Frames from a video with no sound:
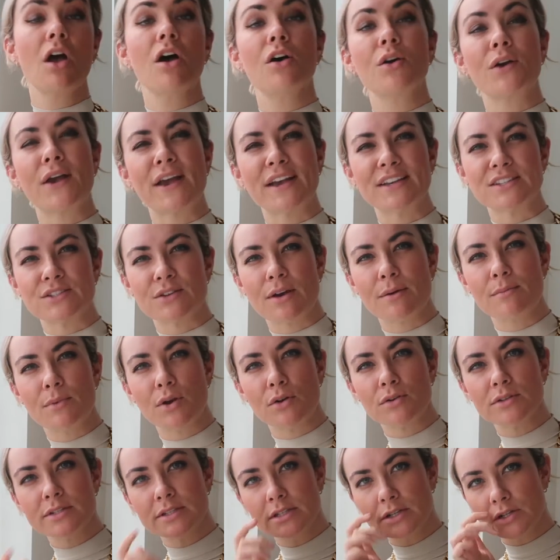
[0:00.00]
Okay, so I'm
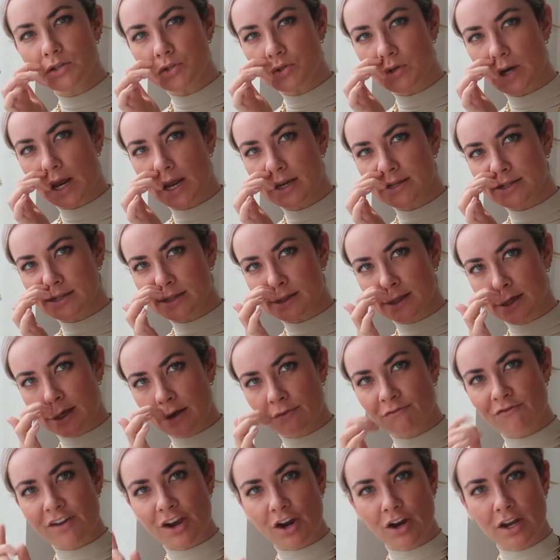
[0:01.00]
noticing a trend. I think
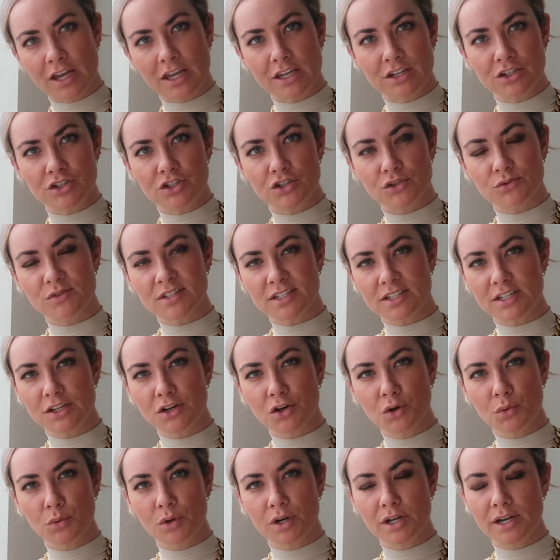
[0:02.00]
I'm very into
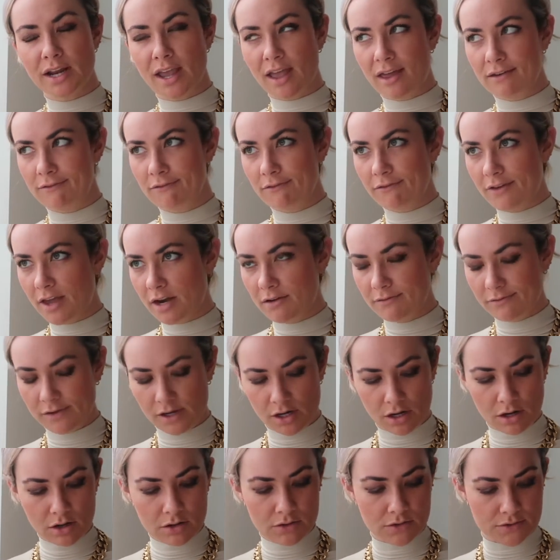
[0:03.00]
cedarwood and
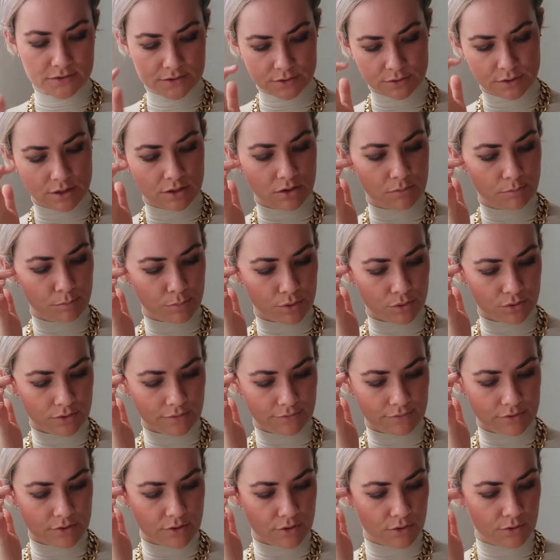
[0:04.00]
vetiver. Those are in both
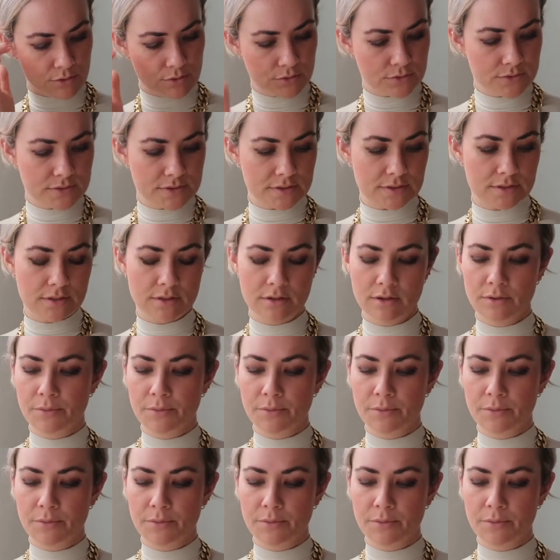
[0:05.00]
of those.